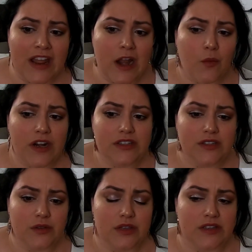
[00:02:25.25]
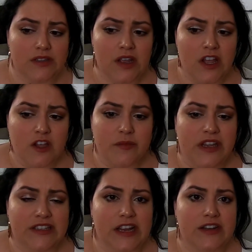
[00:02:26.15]
And I wanted to do this
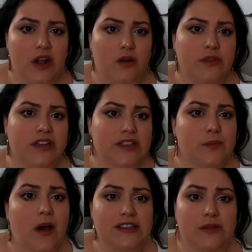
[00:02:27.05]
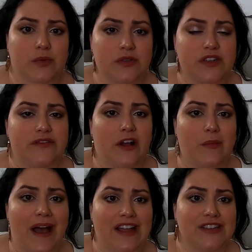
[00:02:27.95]
because I know that it's possible she
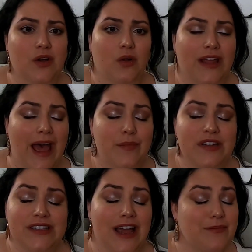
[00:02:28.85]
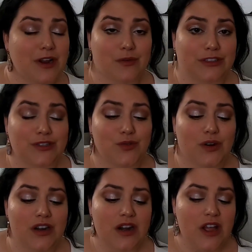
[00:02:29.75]
fell back into old habits. I'm not really
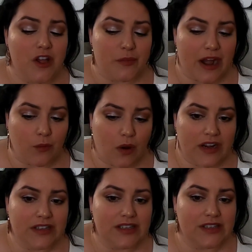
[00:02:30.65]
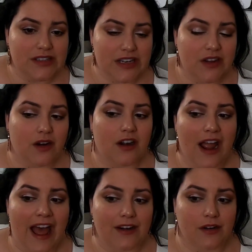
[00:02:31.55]
sure, but I wanted to see
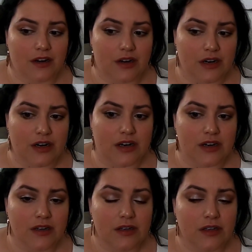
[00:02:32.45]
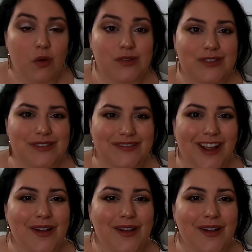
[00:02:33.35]
her at her most,